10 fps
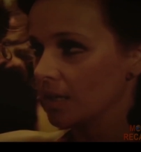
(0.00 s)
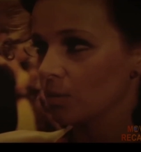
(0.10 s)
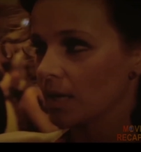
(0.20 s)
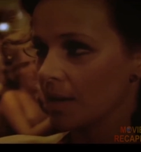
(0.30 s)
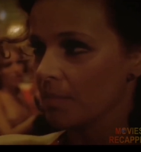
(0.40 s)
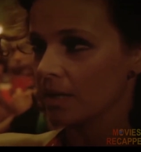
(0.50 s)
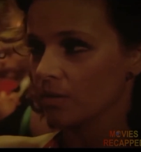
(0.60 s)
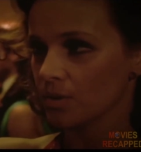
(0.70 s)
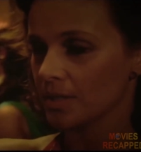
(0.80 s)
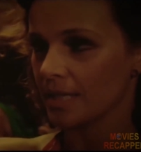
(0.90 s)
in the same way
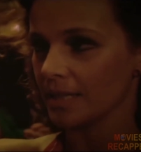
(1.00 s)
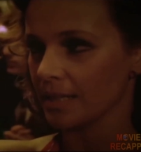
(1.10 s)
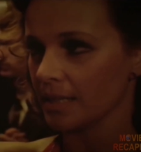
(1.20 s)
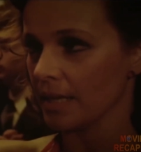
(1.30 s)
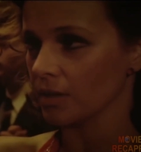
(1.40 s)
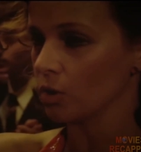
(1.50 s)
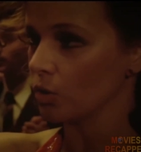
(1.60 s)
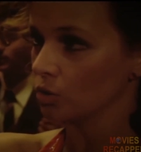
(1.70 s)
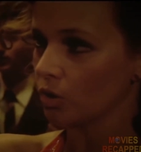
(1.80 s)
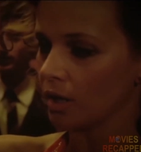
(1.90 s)
that Renzo touches
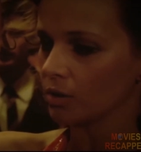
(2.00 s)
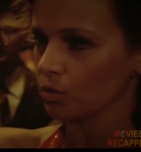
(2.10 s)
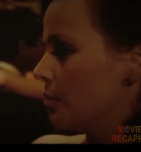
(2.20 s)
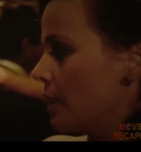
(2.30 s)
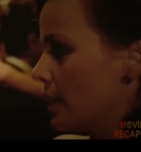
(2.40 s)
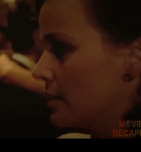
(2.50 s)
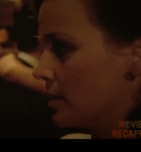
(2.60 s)
him. And